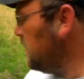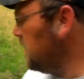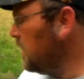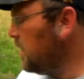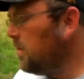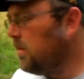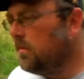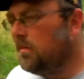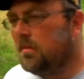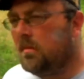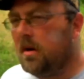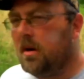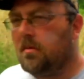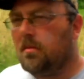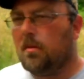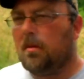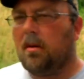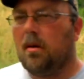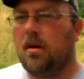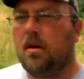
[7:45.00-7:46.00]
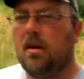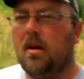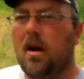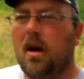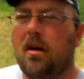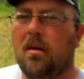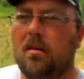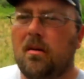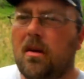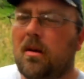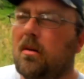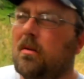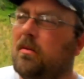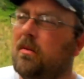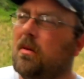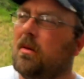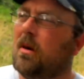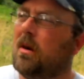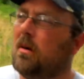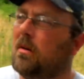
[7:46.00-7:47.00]
I don't know if
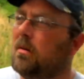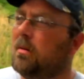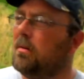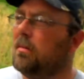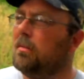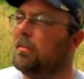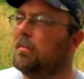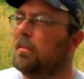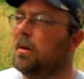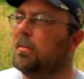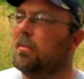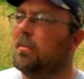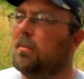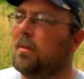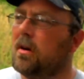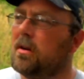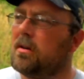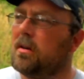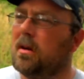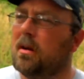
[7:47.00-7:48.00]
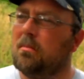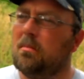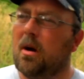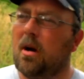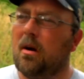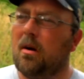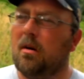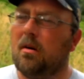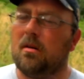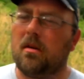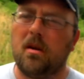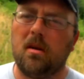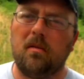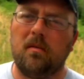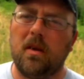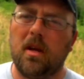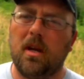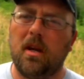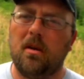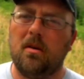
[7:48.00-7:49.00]
you all remember watching in my earlier
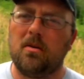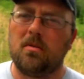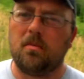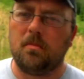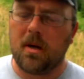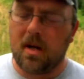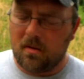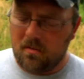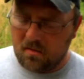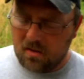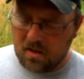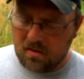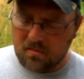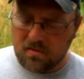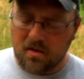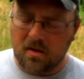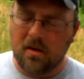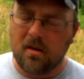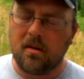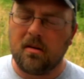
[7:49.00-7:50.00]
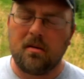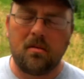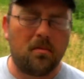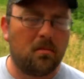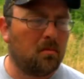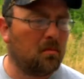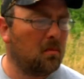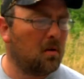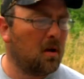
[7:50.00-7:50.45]
videos back when I was hunting.